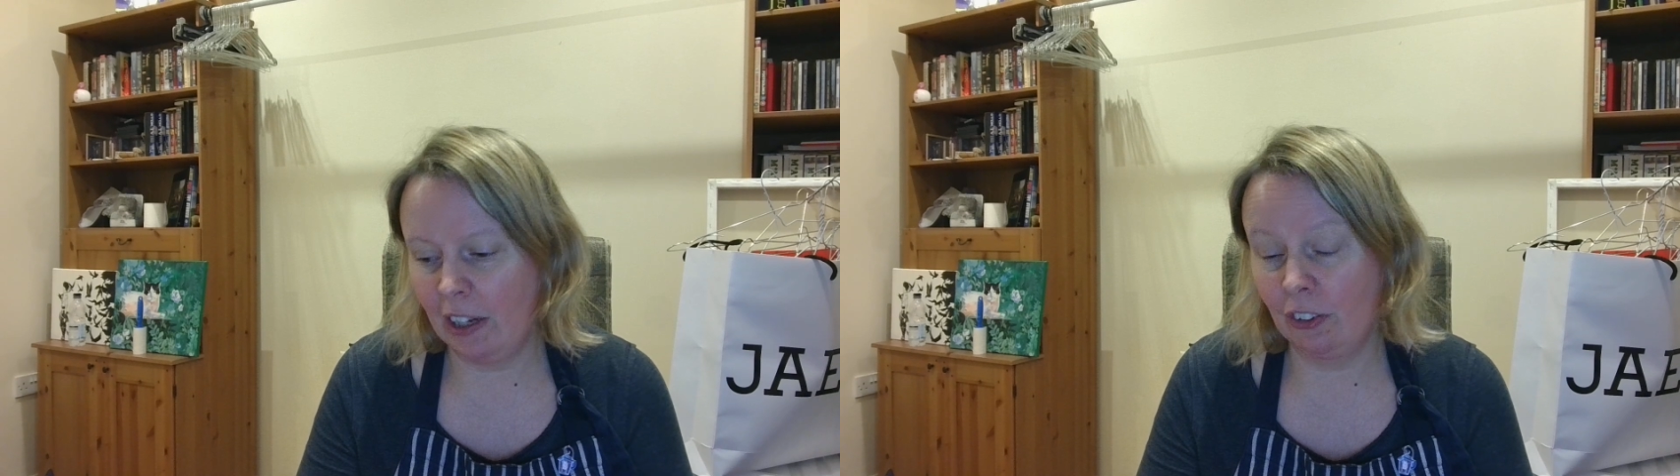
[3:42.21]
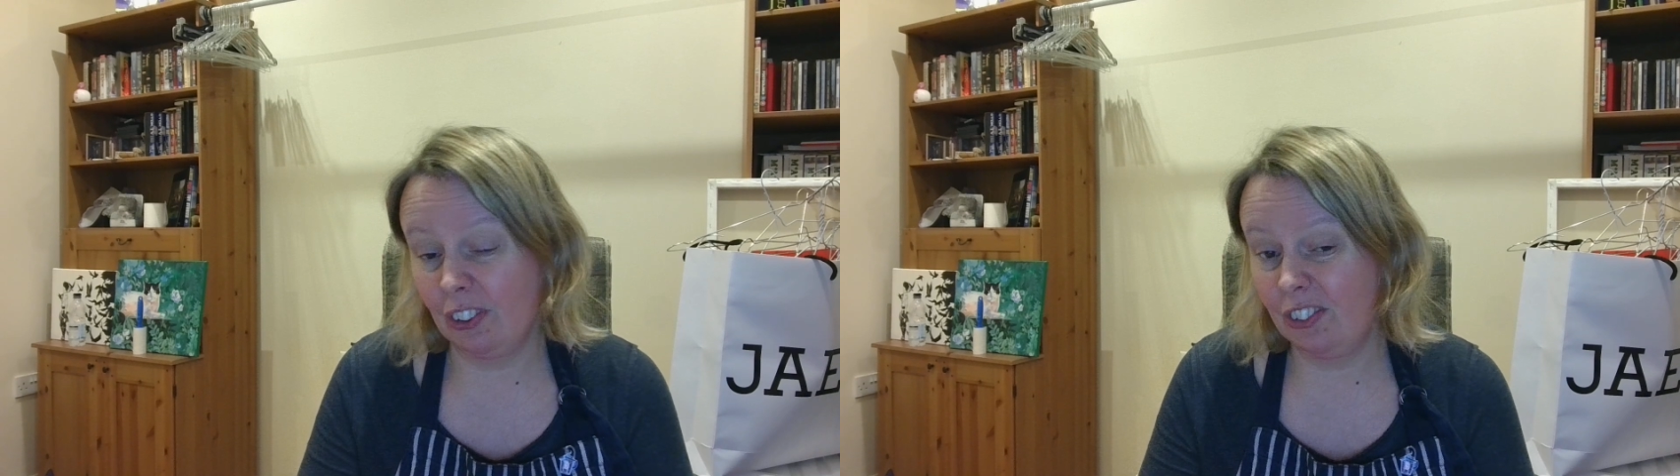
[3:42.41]

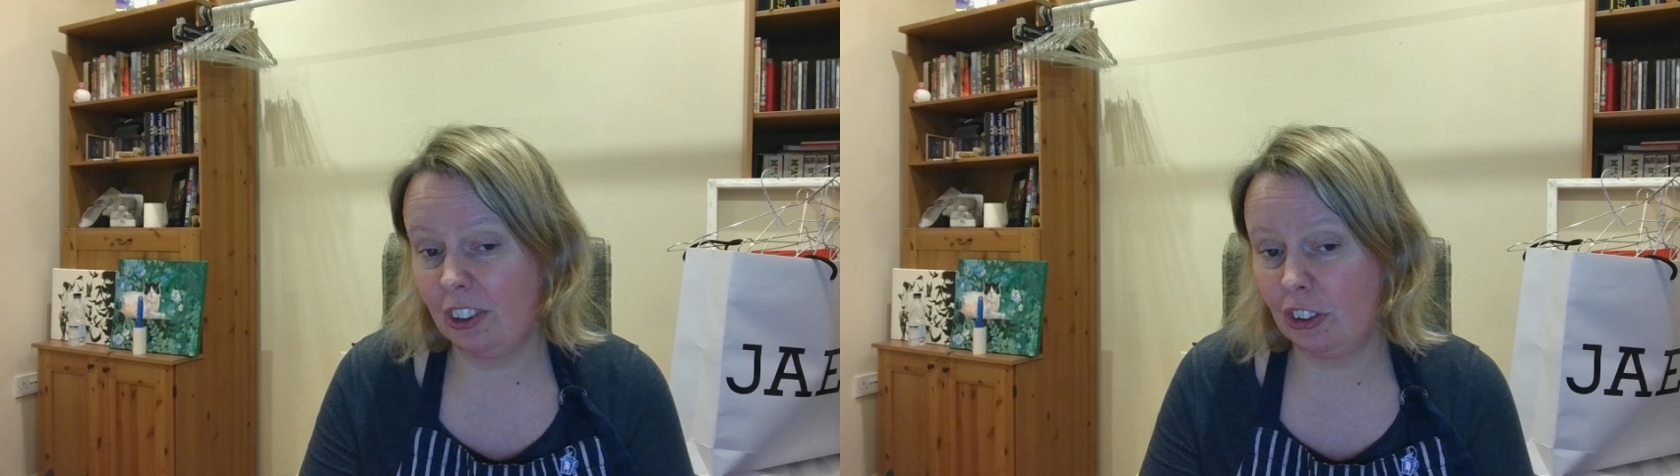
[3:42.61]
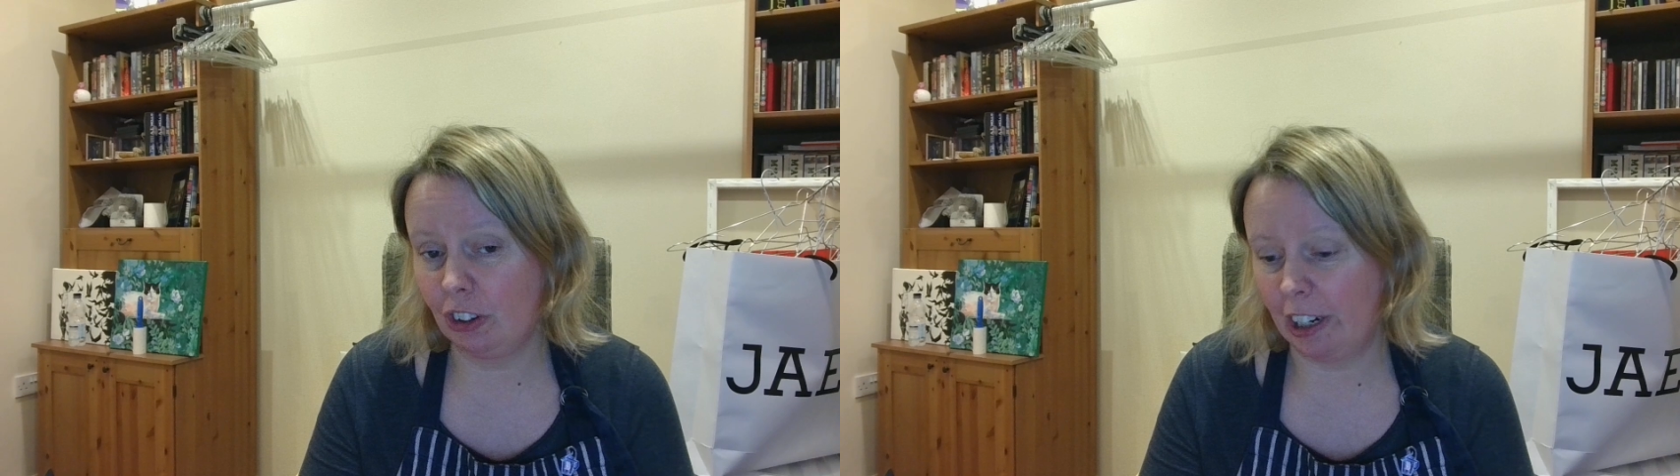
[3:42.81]
dusty
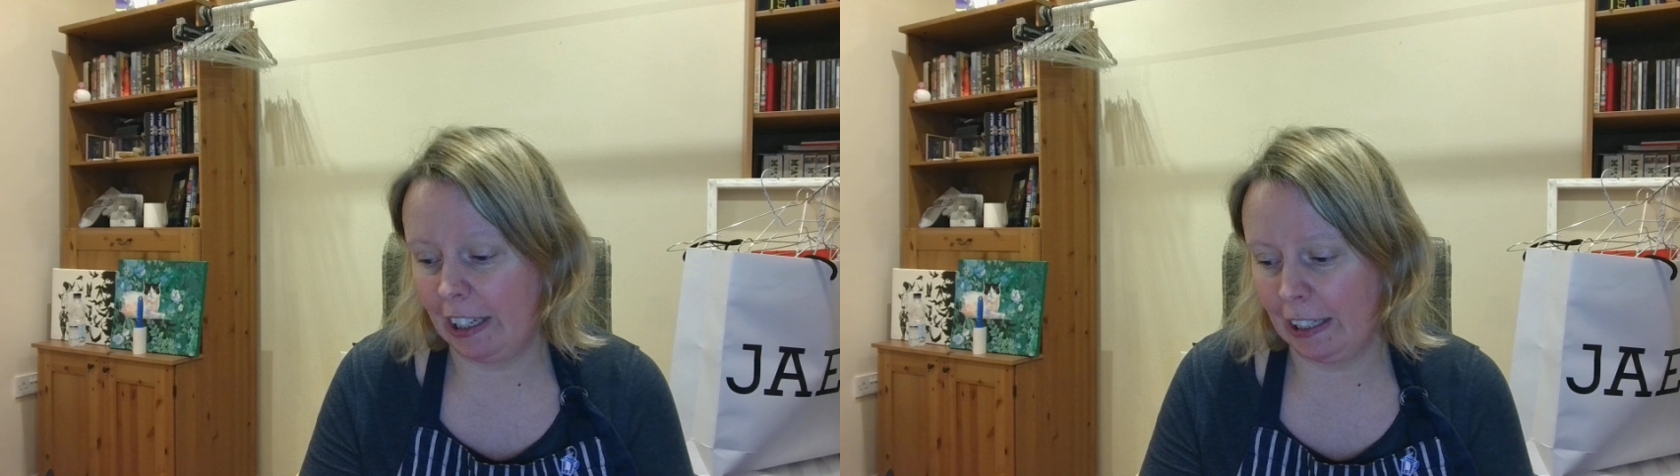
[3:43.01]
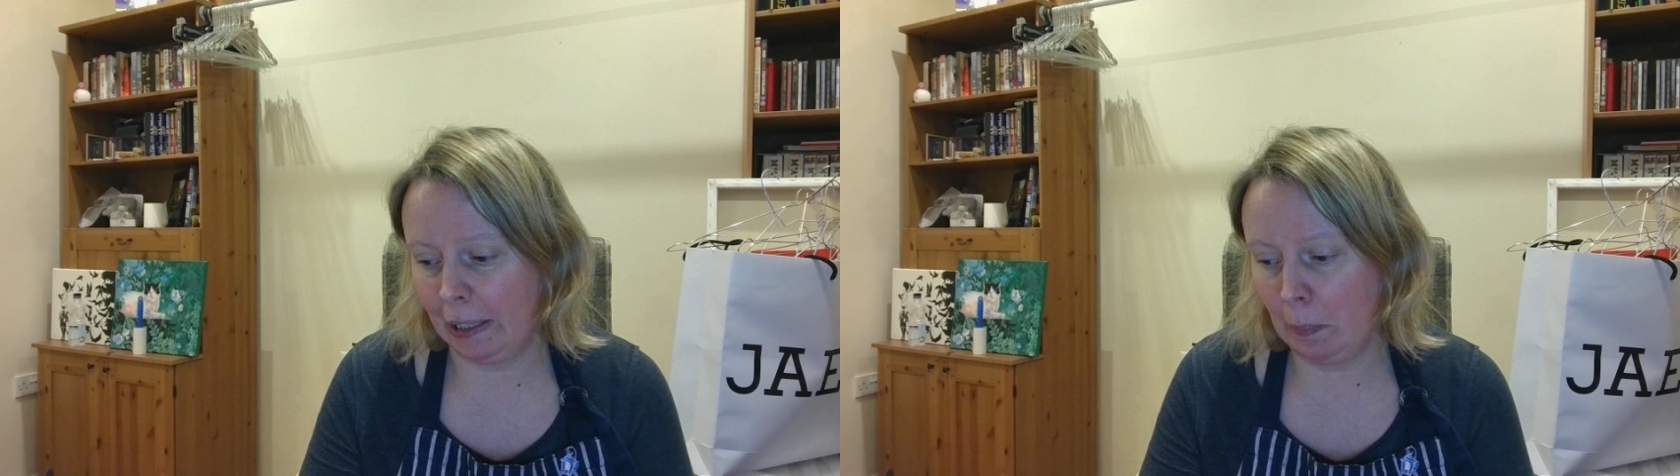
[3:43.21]

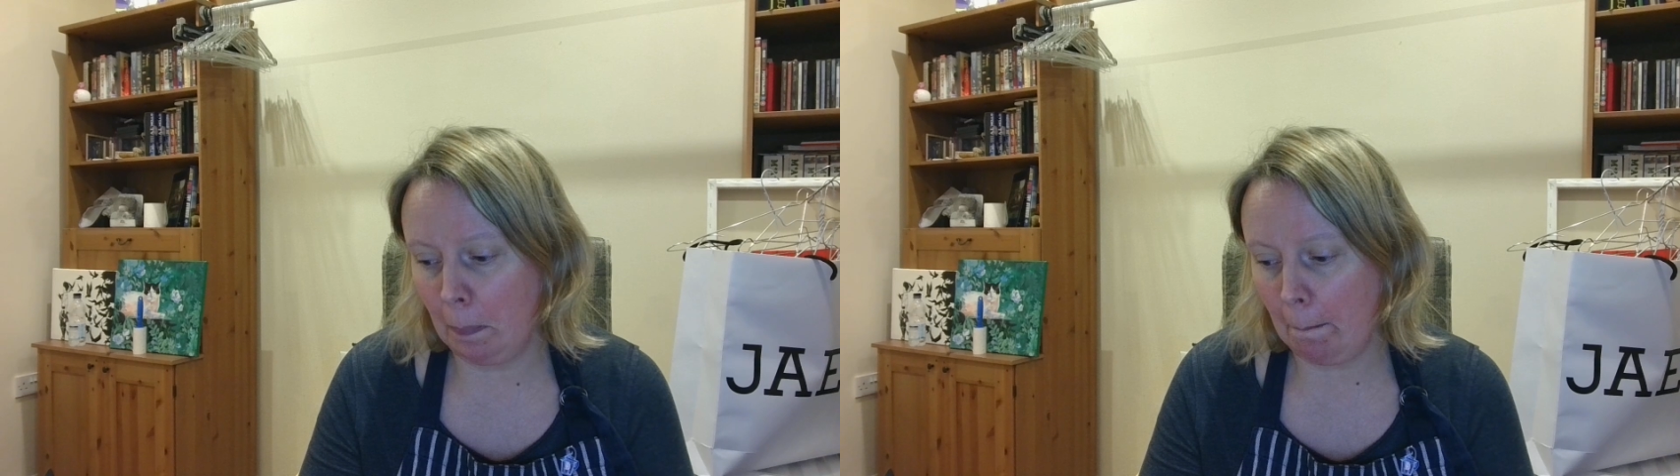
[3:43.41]
trailer